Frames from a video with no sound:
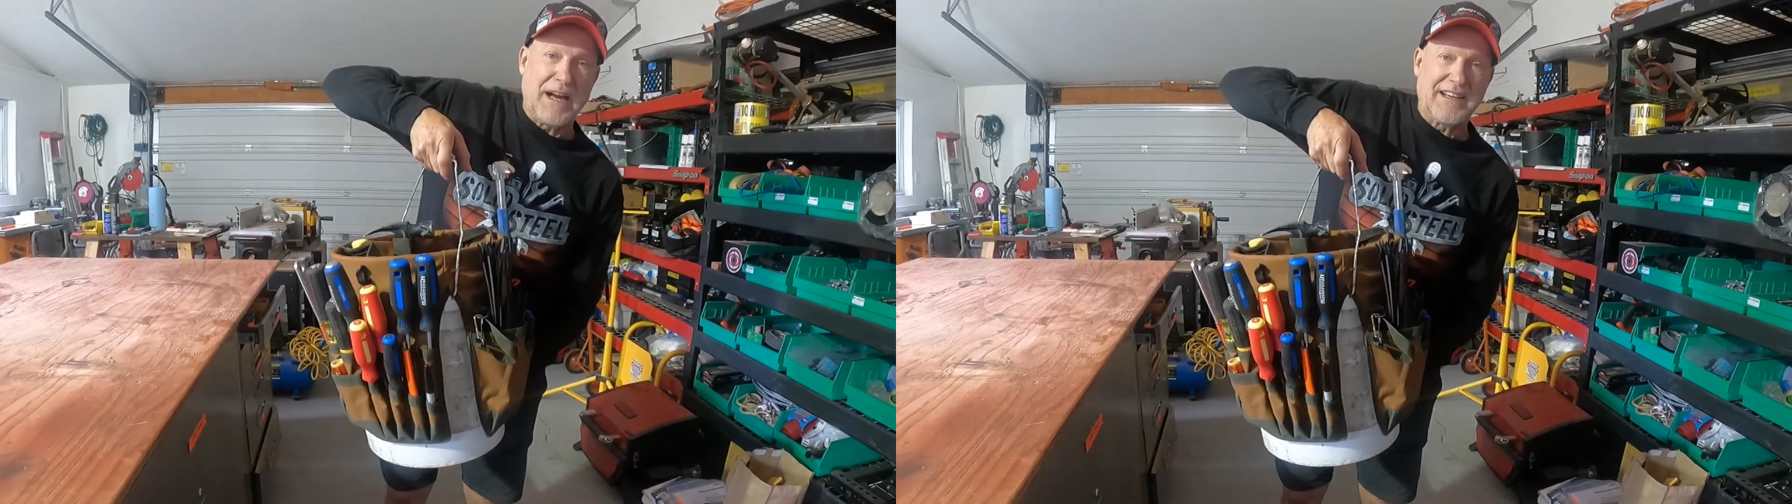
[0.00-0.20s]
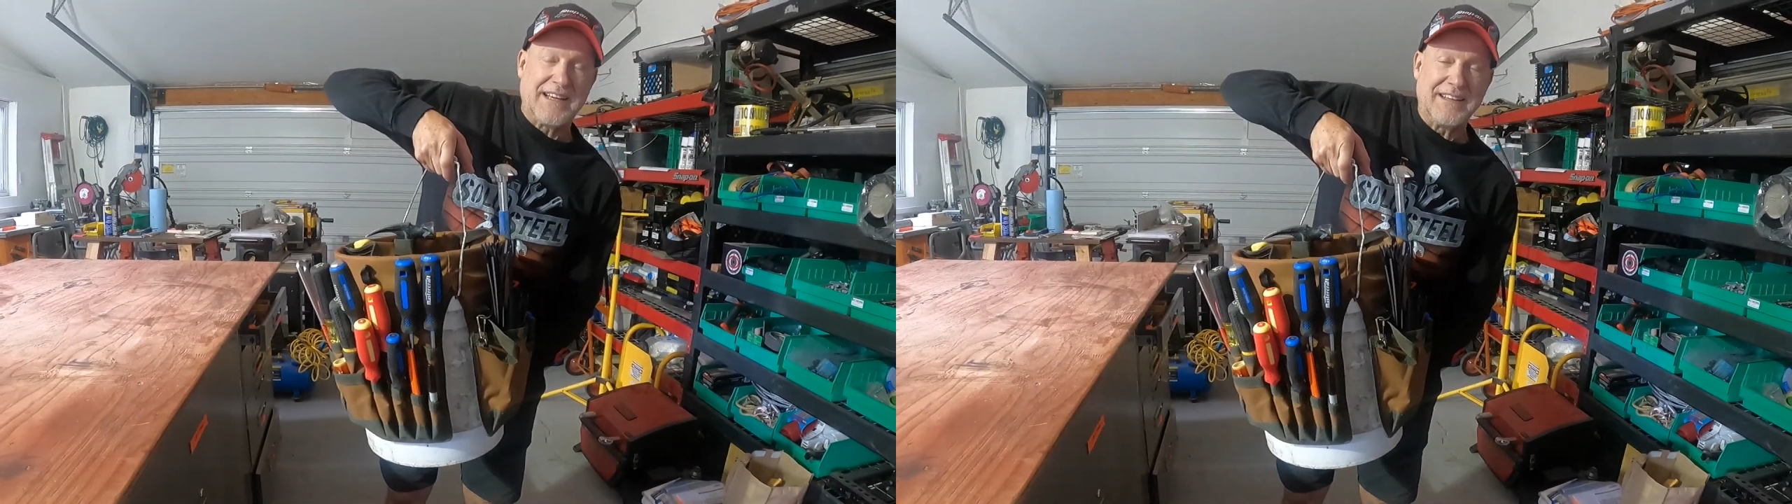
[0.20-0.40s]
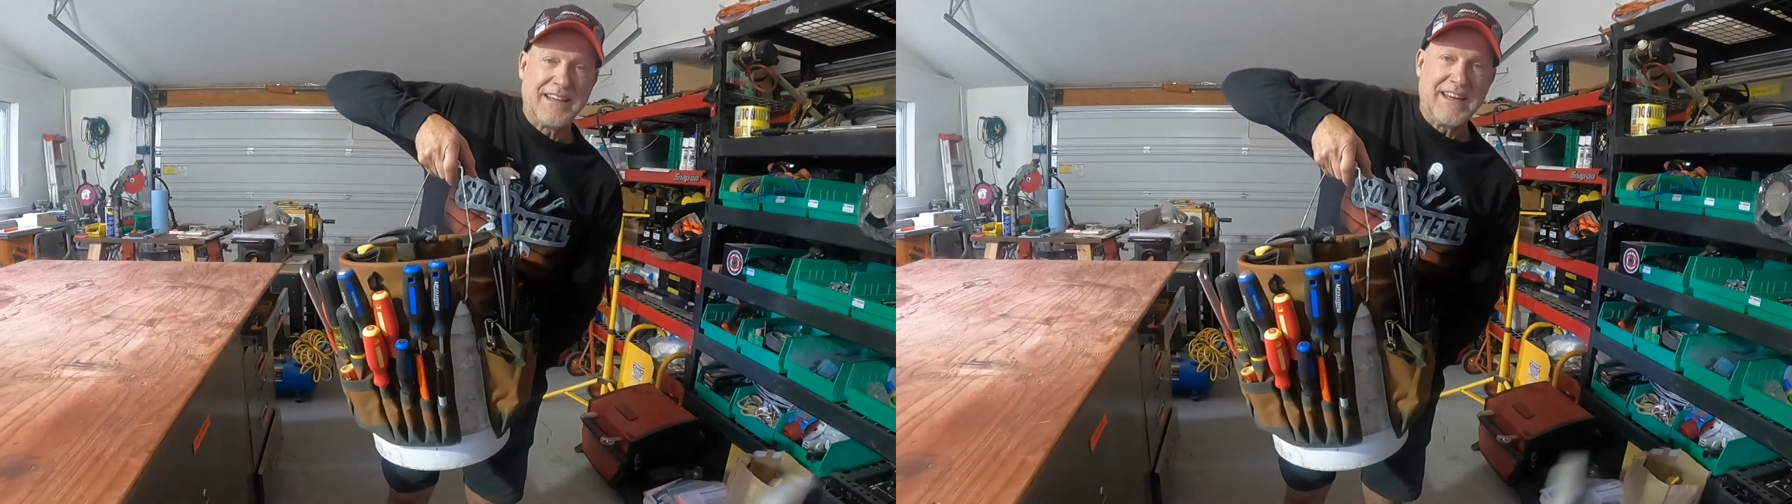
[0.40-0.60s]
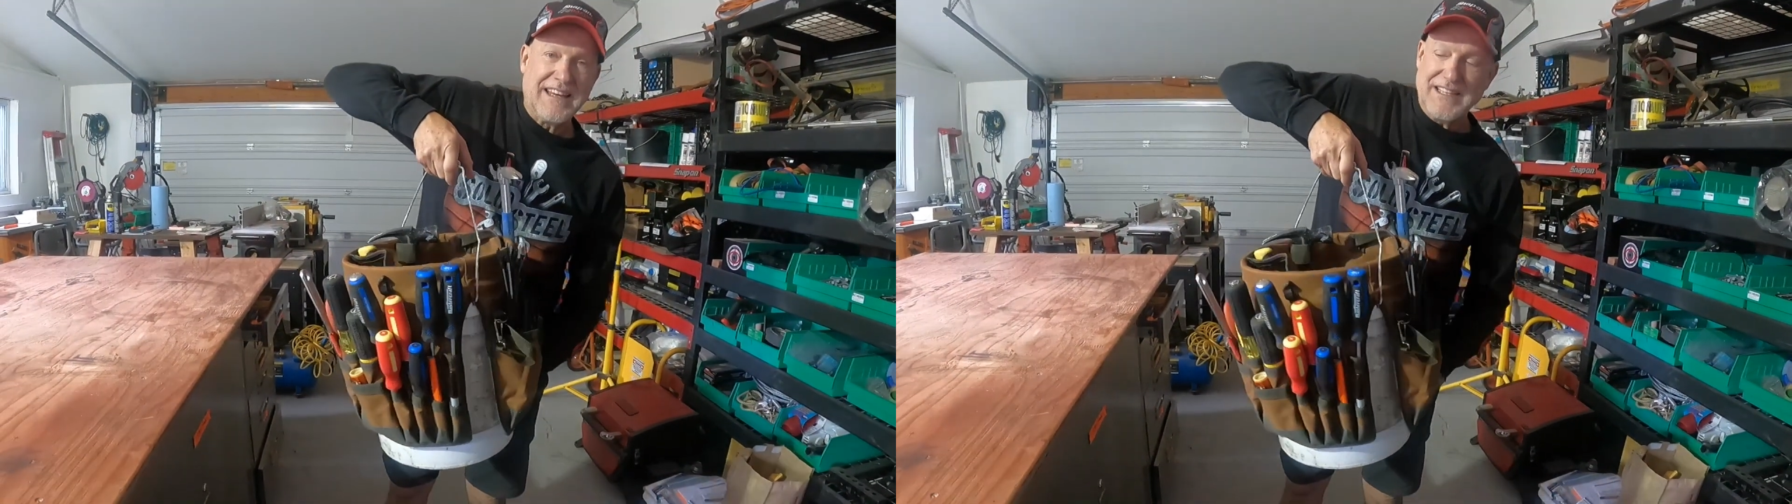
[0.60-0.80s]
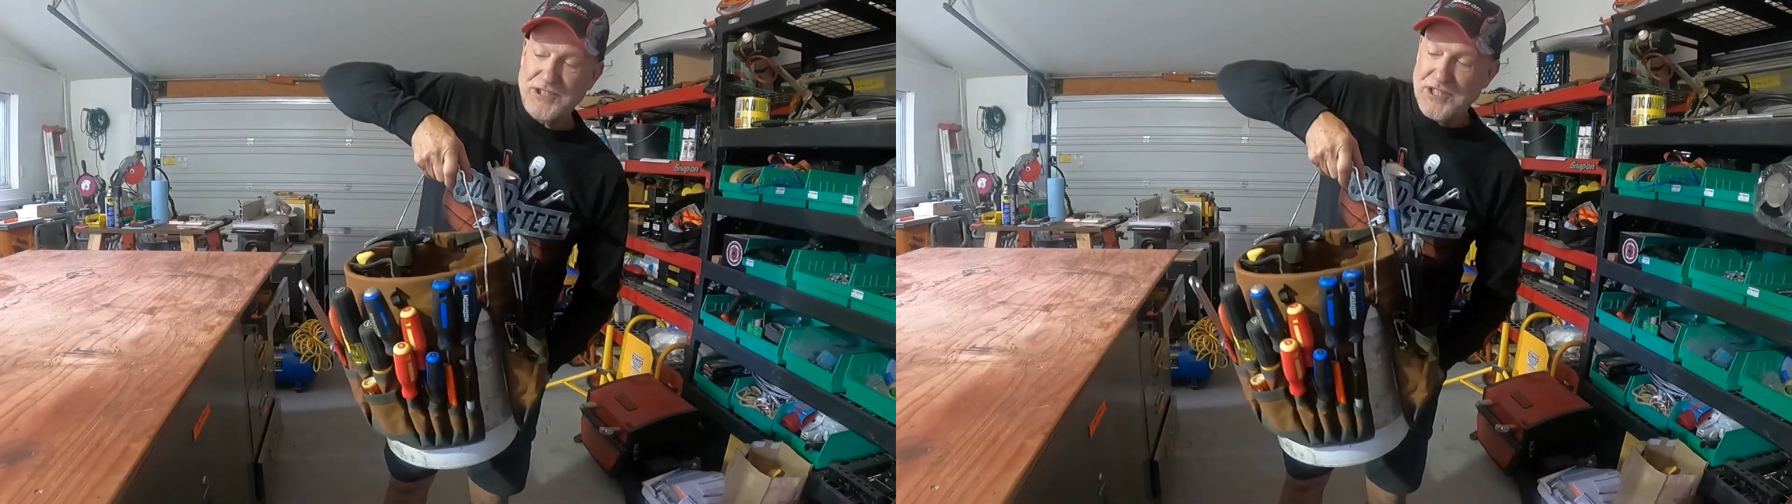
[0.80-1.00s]
bucket,
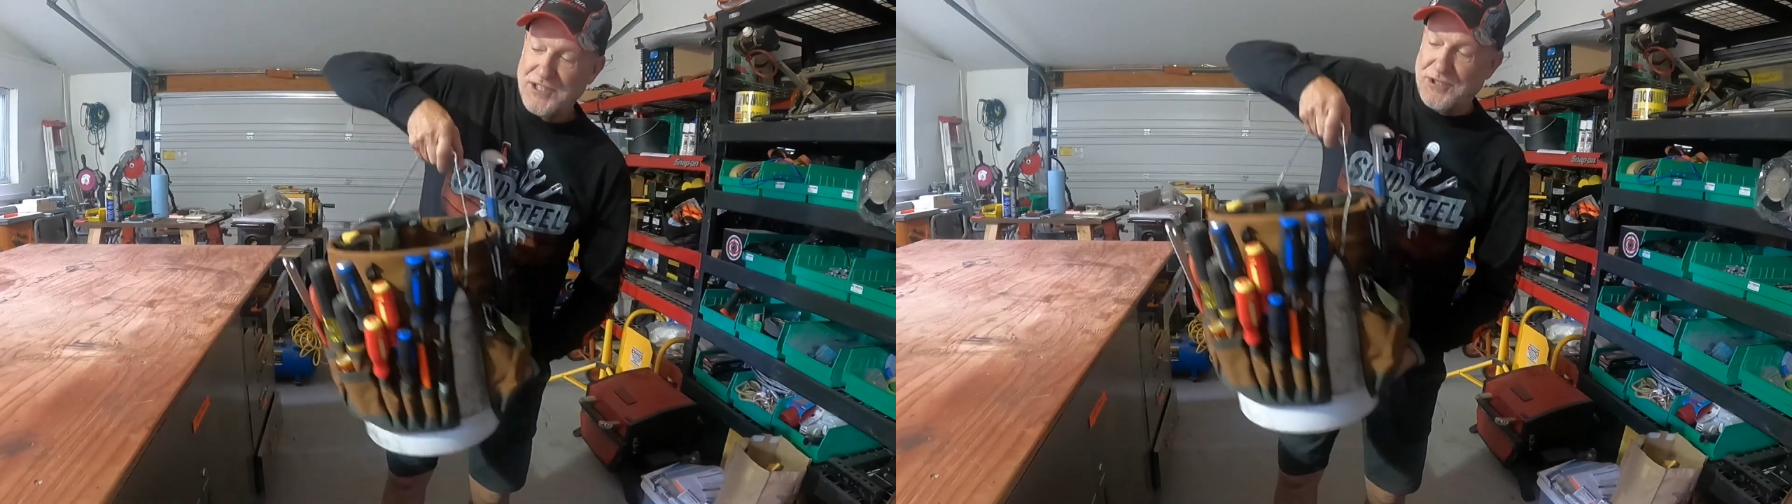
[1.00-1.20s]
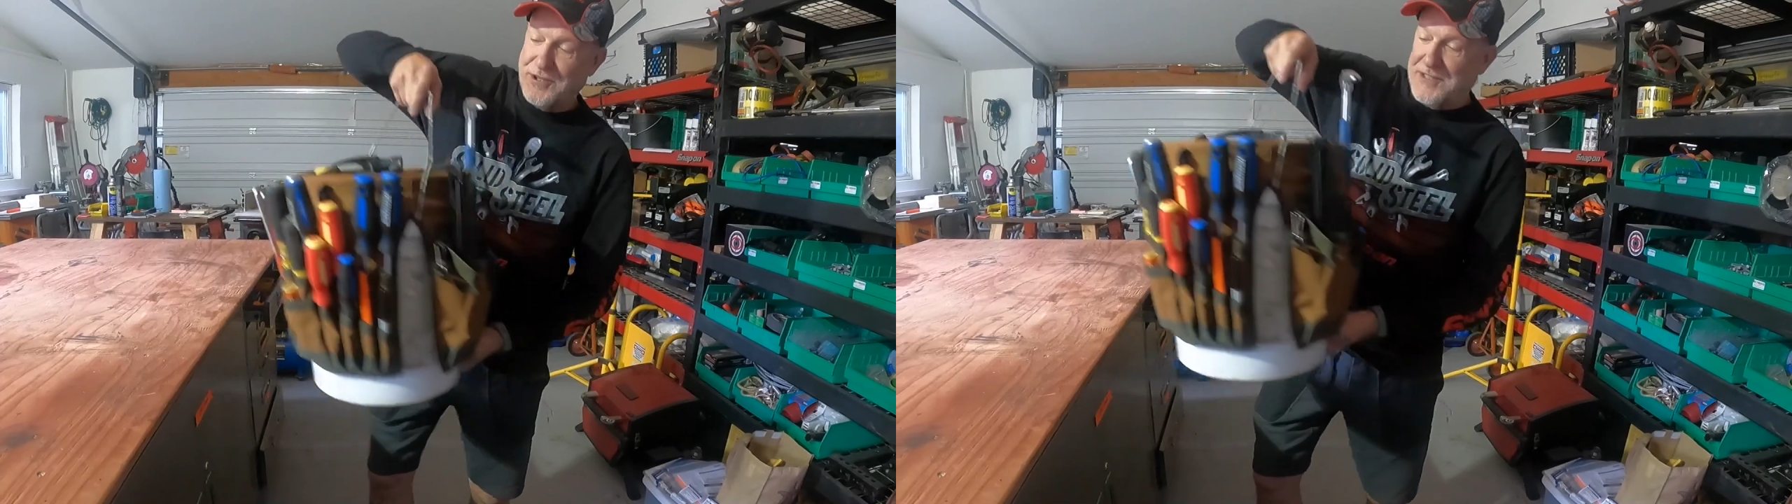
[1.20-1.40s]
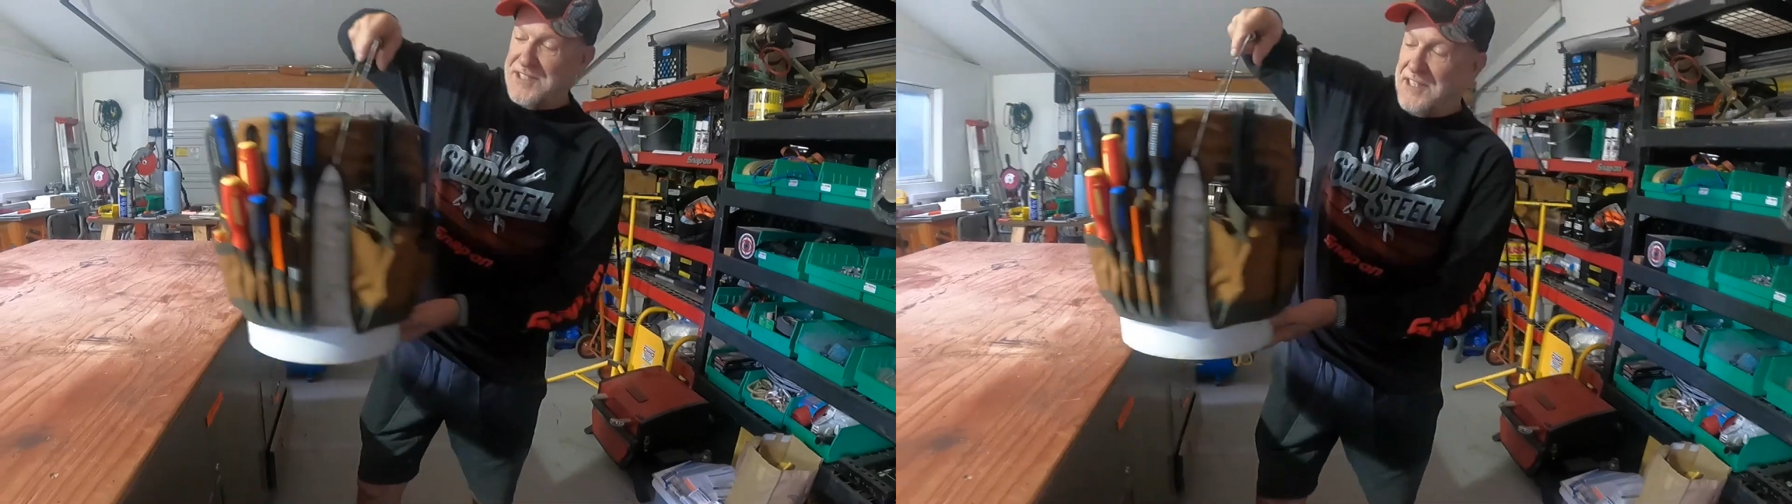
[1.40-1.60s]
it just turns